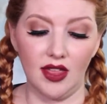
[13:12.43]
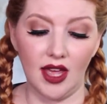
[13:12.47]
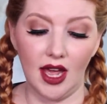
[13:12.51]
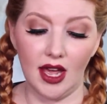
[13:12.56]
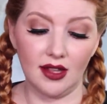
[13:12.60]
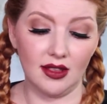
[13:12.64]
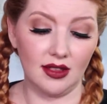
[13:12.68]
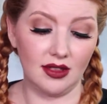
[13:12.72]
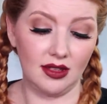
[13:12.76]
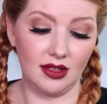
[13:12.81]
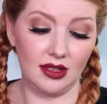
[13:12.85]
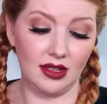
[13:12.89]

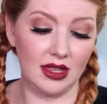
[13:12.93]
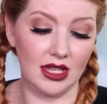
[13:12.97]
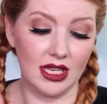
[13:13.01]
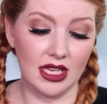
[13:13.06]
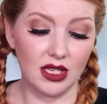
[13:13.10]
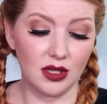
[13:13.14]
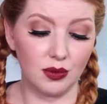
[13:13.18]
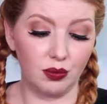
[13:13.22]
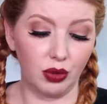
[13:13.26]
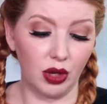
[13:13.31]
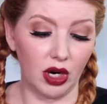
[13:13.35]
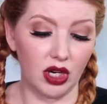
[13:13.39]
That
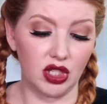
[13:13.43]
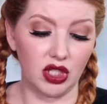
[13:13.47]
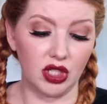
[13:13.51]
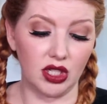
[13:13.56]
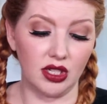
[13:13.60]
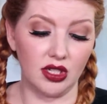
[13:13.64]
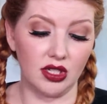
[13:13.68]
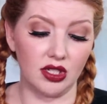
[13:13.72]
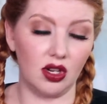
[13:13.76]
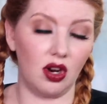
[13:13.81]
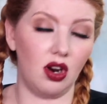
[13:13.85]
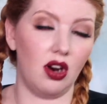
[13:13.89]
these
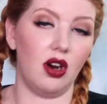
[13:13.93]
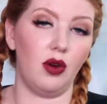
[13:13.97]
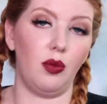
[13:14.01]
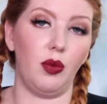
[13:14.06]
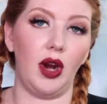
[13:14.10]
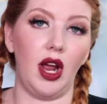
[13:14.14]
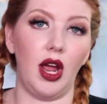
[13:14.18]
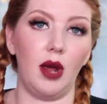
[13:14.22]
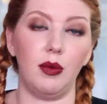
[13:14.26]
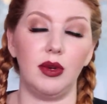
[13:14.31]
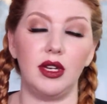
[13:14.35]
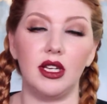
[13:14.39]
brushes are
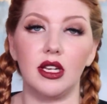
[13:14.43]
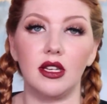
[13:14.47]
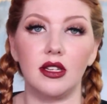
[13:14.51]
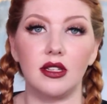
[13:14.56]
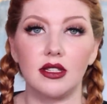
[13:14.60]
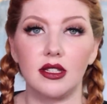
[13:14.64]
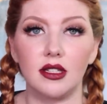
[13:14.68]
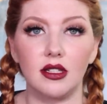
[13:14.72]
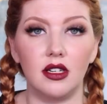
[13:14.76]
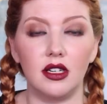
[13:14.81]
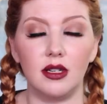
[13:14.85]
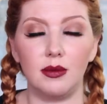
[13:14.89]
what I would
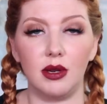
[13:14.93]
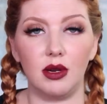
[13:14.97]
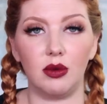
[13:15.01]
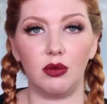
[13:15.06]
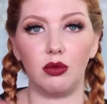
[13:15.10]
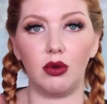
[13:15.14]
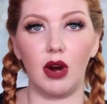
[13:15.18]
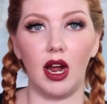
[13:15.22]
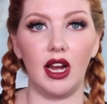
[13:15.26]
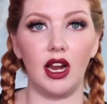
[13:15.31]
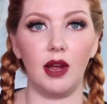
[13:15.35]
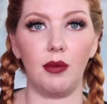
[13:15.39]
consider to be
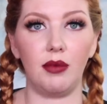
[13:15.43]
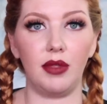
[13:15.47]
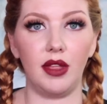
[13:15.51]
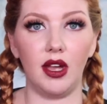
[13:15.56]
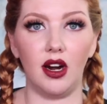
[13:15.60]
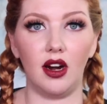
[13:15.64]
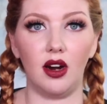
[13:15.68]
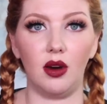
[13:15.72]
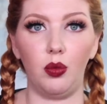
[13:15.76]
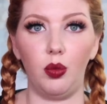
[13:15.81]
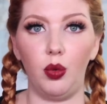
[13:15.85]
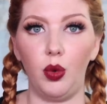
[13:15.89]
right up
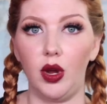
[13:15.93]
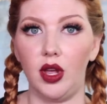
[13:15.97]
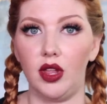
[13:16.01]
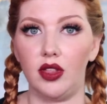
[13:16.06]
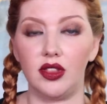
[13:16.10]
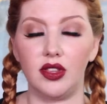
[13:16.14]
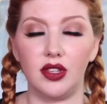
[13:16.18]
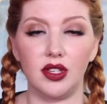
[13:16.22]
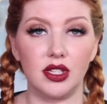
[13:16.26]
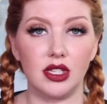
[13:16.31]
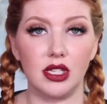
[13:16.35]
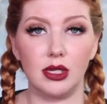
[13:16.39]
there
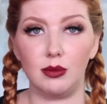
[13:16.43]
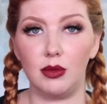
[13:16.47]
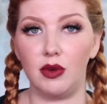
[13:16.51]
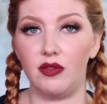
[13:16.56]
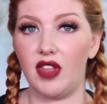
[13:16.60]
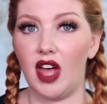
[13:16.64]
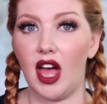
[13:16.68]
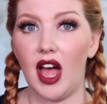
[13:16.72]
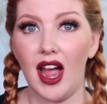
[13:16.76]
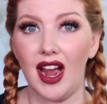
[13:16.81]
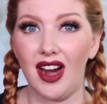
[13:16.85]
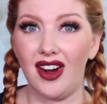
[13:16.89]
with some of
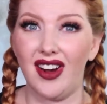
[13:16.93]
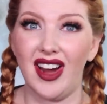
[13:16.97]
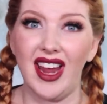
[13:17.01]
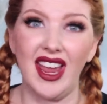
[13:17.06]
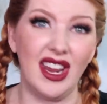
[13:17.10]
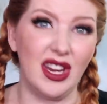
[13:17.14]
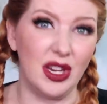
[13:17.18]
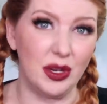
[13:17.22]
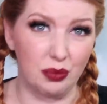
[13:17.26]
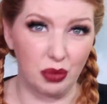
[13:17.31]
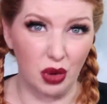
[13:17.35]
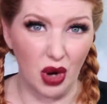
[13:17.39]
the higher
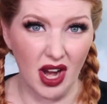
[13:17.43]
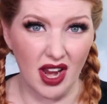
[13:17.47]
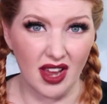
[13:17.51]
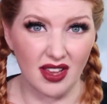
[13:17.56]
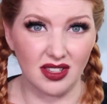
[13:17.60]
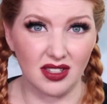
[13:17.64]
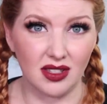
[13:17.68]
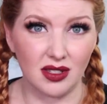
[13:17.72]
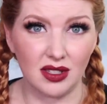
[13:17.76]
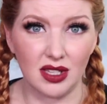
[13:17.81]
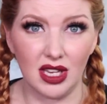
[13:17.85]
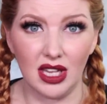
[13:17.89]
end
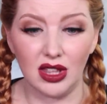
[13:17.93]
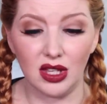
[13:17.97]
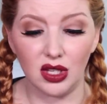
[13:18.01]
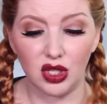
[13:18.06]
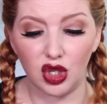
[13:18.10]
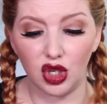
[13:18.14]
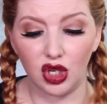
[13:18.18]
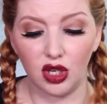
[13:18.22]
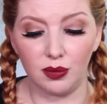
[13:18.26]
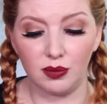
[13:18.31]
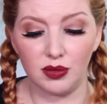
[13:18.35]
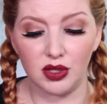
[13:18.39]
brands in the
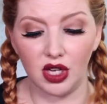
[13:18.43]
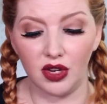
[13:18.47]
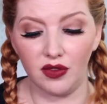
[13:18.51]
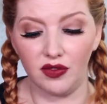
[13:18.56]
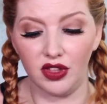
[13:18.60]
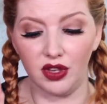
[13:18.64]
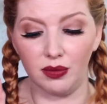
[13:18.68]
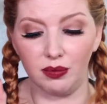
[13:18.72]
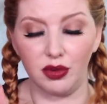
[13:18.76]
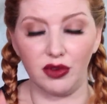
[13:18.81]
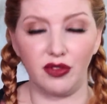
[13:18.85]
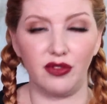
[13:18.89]
terms
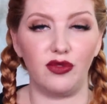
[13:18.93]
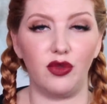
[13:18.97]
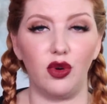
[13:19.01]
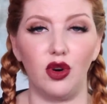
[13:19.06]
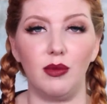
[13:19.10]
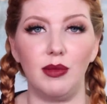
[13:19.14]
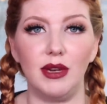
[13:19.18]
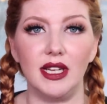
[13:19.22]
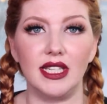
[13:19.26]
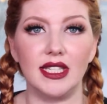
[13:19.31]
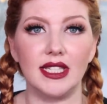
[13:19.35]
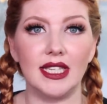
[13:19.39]
of the
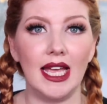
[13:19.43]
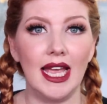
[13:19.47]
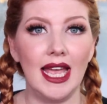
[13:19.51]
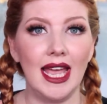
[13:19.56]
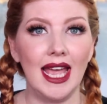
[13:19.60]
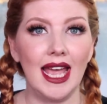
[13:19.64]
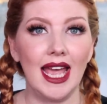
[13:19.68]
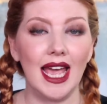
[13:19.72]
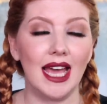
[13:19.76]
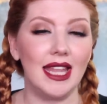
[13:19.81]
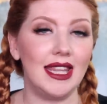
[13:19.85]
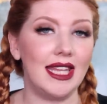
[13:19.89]
performance
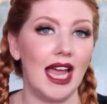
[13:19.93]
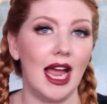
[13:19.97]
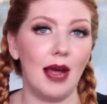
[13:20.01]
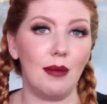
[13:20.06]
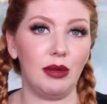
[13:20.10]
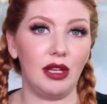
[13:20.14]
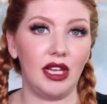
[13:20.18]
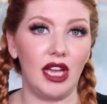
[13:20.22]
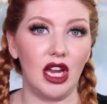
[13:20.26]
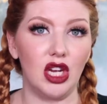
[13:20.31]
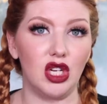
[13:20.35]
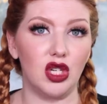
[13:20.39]
and the
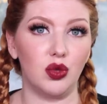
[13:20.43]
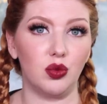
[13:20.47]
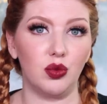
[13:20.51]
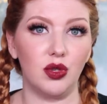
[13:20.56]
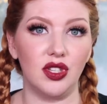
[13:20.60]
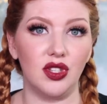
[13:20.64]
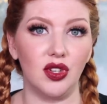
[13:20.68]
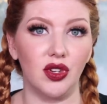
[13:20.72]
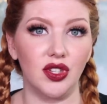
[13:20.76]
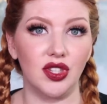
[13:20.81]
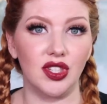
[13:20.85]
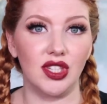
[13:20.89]
application
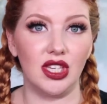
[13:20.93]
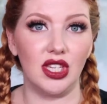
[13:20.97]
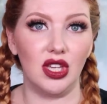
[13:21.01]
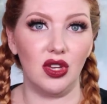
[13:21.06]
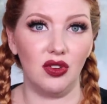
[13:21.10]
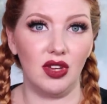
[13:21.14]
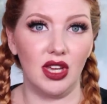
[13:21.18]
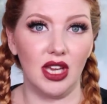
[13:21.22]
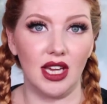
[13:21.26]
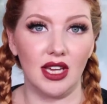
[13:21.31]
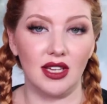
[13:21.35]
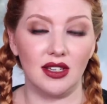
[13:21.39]
results that
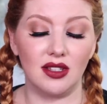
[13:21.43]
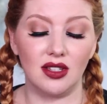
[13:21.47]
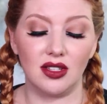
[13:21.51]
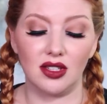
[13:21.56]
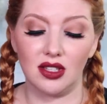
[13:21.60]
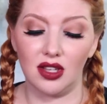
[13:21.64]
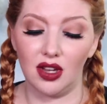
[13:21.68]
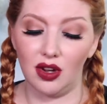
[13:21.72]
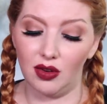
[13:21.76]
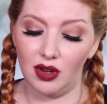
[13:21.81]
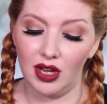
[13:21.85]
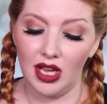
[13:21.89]
you get.
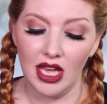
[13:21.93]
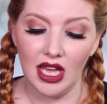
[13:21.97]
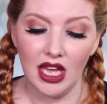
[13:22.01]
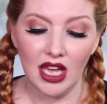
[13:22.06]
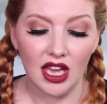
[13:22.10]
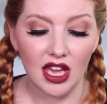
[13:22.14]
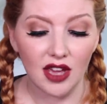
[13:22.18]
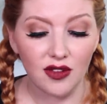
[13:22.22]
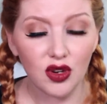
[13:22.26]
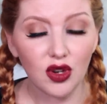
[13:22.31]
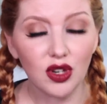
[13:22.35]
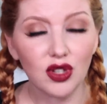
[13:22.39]
So,
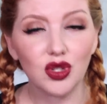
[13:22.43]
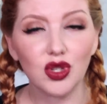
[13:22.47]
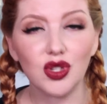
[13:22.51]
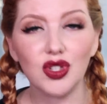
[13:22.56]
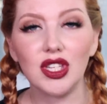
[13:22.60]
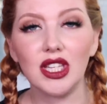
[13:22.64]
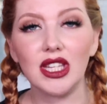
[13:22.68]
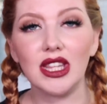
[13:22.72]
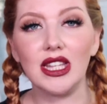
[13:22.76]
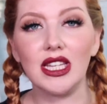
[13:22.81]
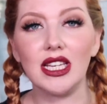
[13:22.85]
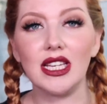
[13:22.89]
if you're
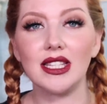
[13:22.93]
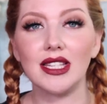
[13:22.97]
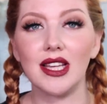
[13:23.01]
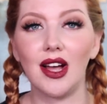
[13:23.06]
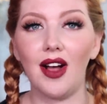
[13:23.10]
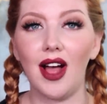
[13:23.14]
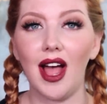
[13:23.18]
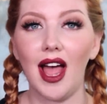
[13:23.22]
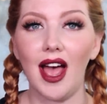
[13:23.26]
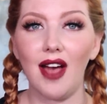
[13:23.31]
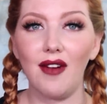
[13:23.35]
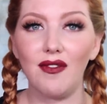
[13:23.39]
interested in these,
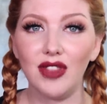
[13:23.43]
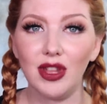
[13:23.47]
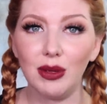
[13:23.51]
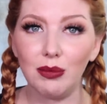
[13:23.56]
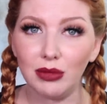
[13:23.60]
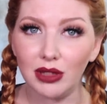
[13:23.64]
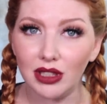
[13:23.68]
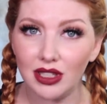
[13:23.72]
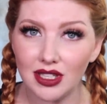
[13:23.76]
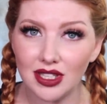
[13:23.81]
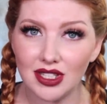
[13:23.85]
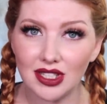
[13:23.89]
I'll have
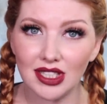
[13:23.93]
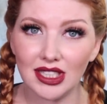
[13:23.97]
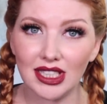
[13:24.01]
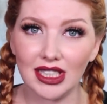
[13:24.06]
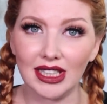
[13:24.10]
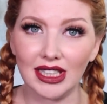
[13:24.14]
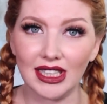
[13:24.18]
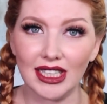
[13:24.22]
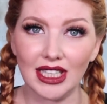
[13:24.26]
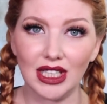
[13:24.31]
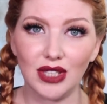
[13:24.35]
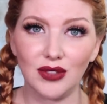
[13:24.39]
them listed
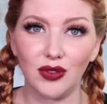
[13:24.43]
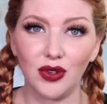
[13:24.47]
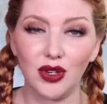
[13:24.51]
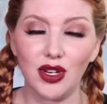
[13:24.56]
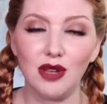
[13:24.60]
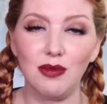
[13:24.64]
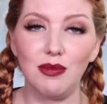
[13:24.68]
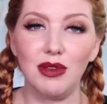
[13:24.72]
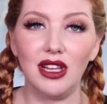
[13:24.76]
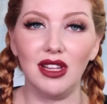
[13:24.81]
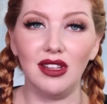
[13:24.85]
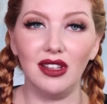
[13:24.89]
and linked for
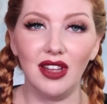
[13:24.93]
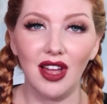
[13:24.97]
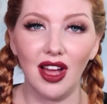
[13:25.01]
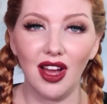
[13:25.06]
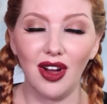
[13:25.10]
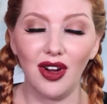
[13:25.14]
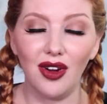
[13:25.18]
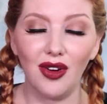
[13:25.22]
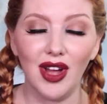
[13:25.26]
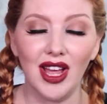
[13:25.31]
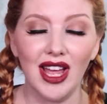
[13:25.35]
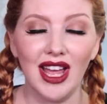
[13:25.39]
you
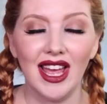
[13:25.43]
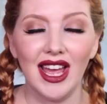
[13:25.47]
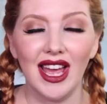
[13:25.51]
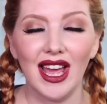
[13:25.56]
below.